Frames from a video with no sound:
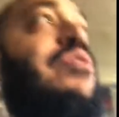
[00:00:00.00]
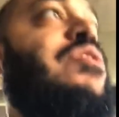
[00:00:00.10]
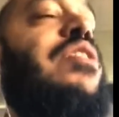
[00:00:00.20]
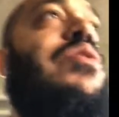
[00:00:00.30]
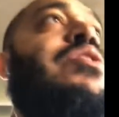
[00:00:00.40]

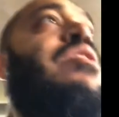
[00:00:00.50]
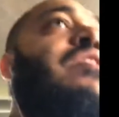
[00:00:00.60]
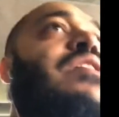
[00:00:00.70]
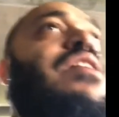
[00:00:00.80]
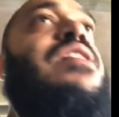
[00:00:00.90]
So
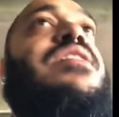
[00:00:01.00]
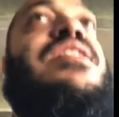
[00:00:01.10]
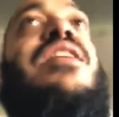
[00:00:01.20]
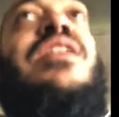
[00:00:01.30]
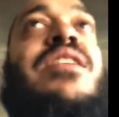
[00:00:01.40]
it's
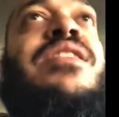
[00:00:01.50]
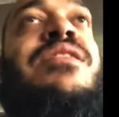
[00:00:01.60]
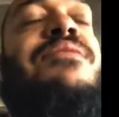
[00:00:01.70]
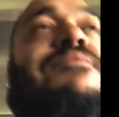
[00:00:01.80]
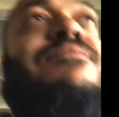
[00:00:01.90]

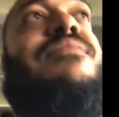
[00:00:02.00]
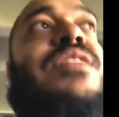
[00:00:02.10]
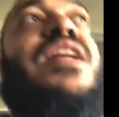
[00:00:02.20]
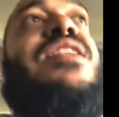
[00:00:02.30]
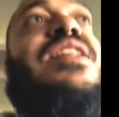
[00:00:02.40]

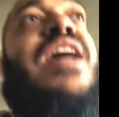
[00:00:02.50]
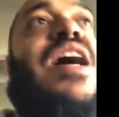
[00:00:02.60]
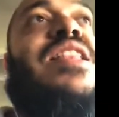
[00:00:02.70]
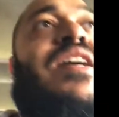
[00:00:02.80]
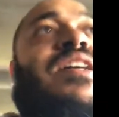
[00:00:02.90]
let's see how
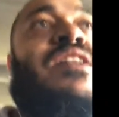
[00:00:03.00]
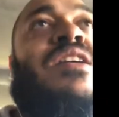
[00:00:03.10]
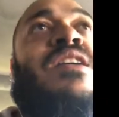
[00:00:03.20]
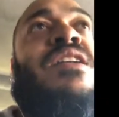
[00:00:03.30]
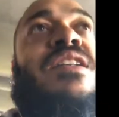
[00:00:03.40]
the
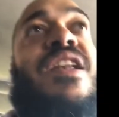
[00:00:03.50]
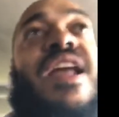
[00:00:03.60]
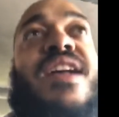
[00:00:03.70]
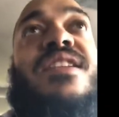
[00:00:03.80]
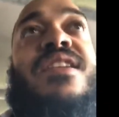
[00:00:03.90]

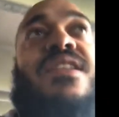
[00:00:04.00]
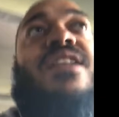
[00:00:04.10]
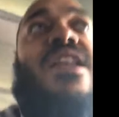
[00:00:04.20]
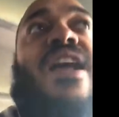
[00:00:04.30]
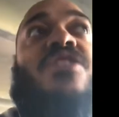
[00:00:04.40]

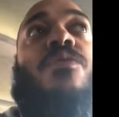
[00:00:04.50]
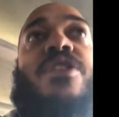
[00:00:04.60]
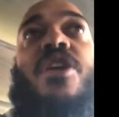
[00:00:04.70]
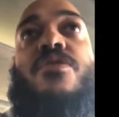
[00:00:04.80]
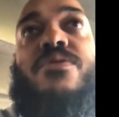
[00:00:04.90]
next one
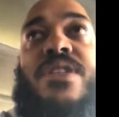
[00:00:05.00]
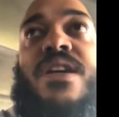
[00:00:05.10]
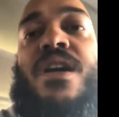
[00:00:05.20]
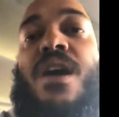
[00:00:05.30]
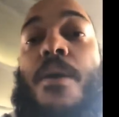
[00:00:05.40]
goes.
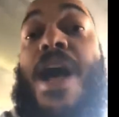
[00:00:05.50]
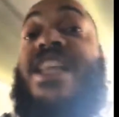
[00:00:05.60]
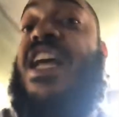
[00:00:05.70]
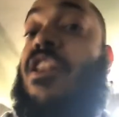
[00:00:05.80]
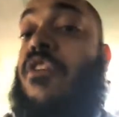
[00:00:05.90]
I
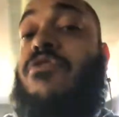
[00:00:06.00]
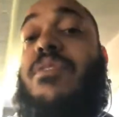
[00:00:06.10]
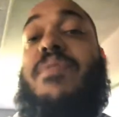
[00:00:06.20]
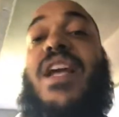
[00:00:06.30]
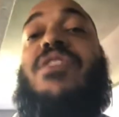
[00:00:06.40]
did learn some
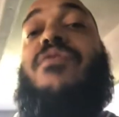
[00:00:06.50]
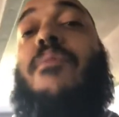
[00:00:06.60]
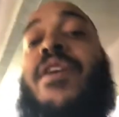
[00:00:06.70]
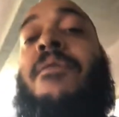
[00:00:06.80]
things from it.